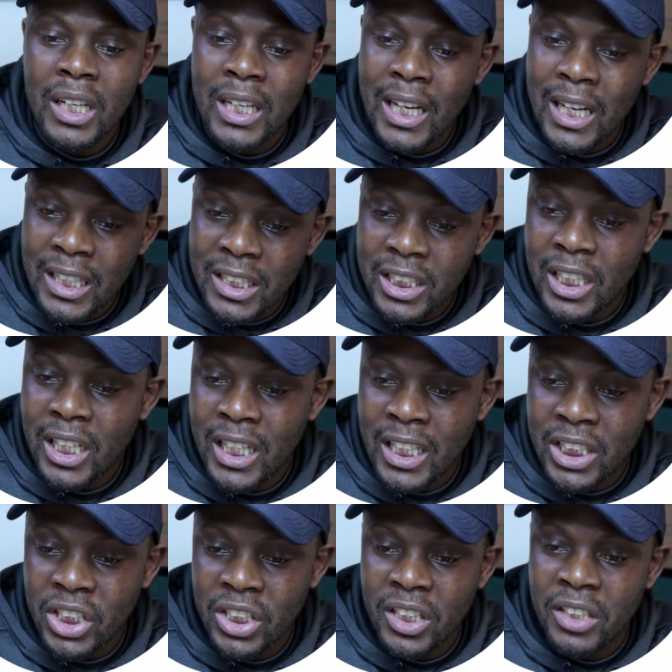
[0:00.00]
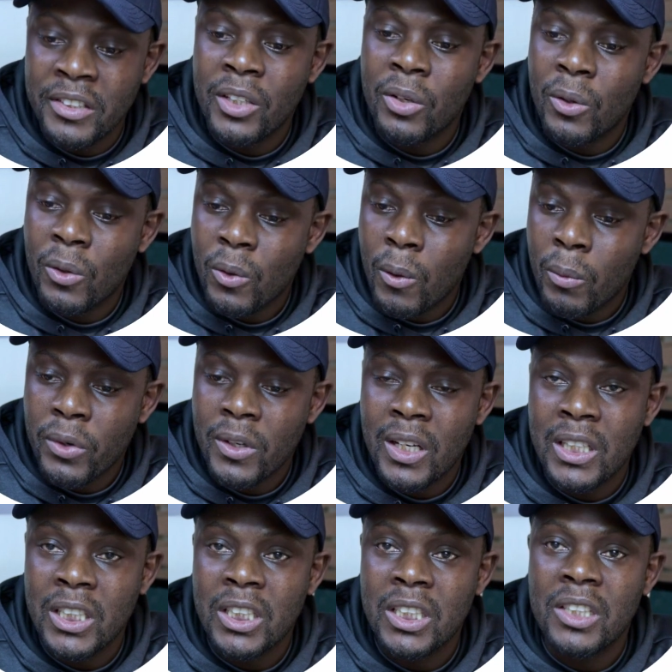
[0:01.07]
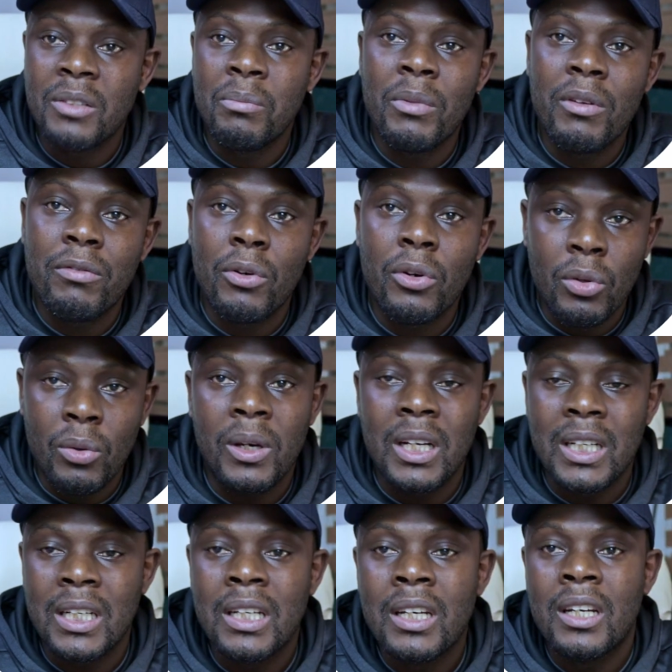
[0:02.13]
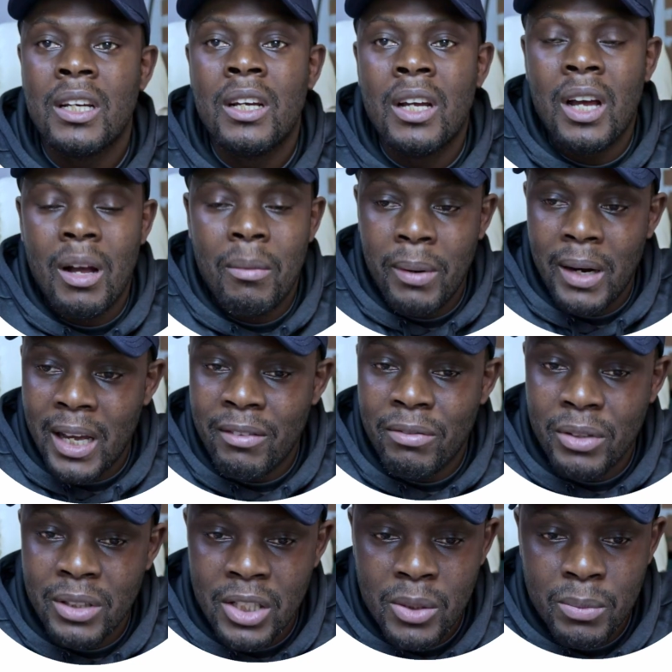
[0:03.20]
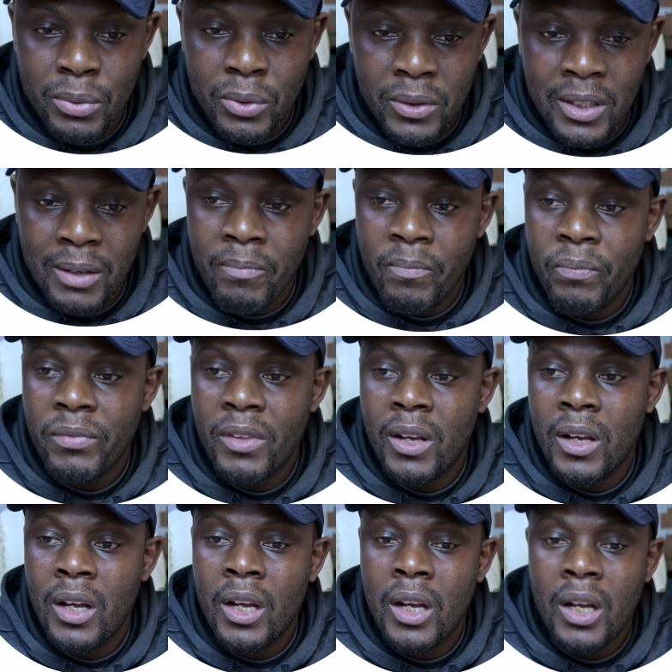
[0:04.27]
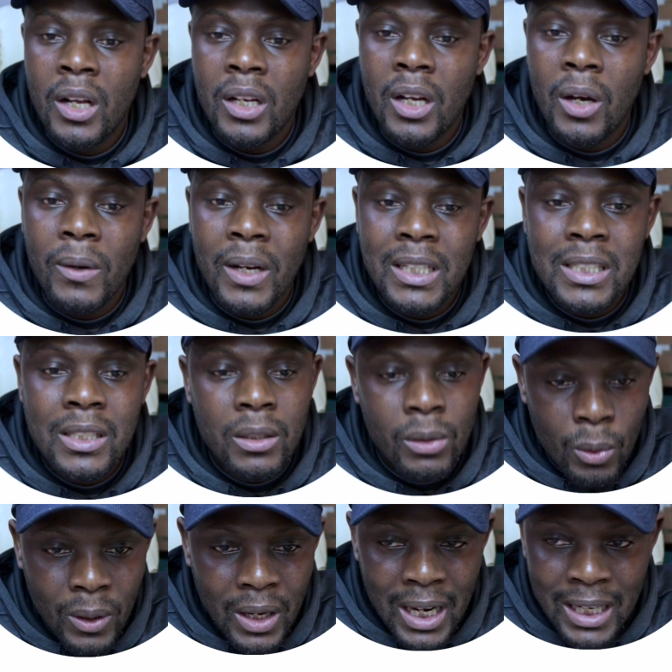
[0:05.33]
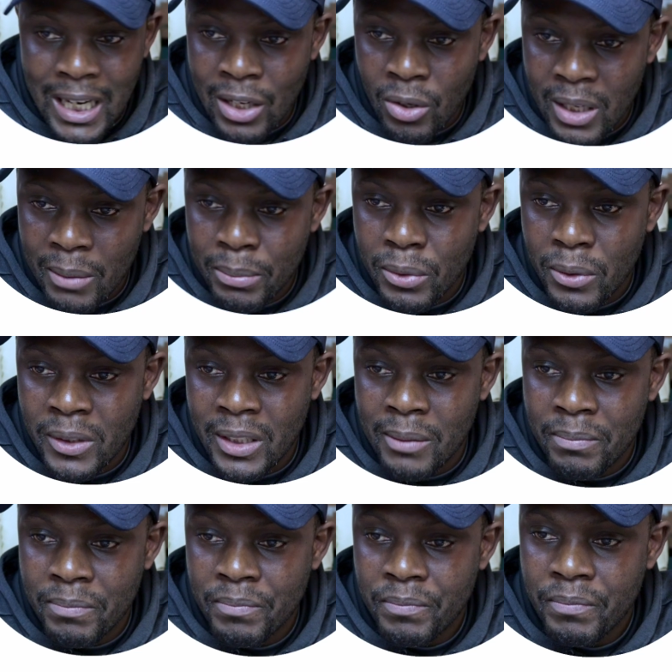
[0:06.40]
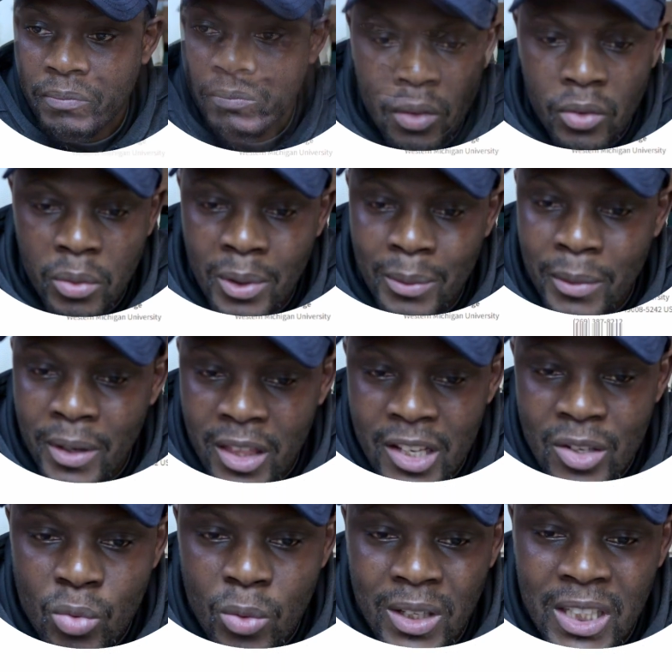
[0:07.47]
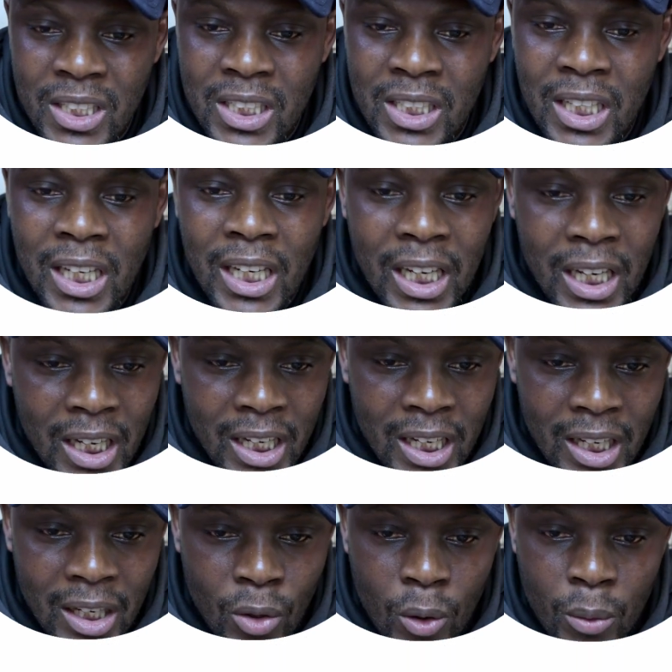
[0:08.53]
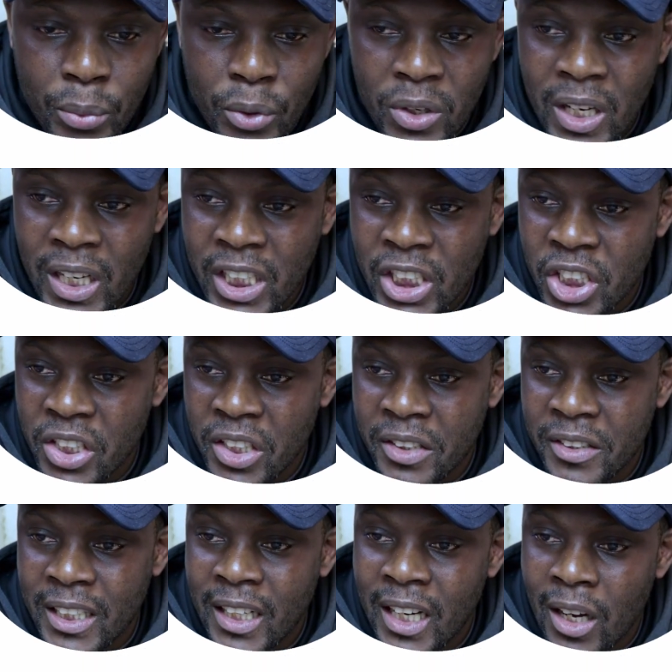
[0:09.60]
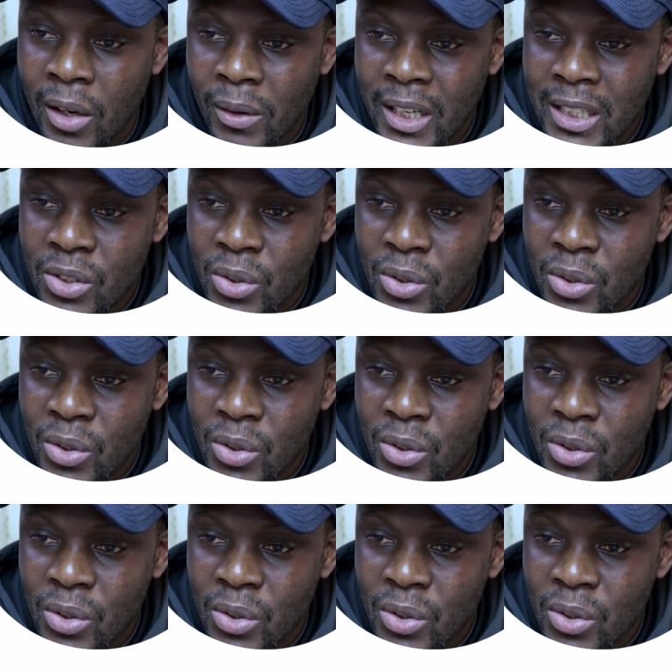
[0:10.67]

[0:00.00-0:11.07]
electrical engineering or computer engineering before you can apply for this program. Now let's look at another program. Remember, this one is computer engineering. Now let's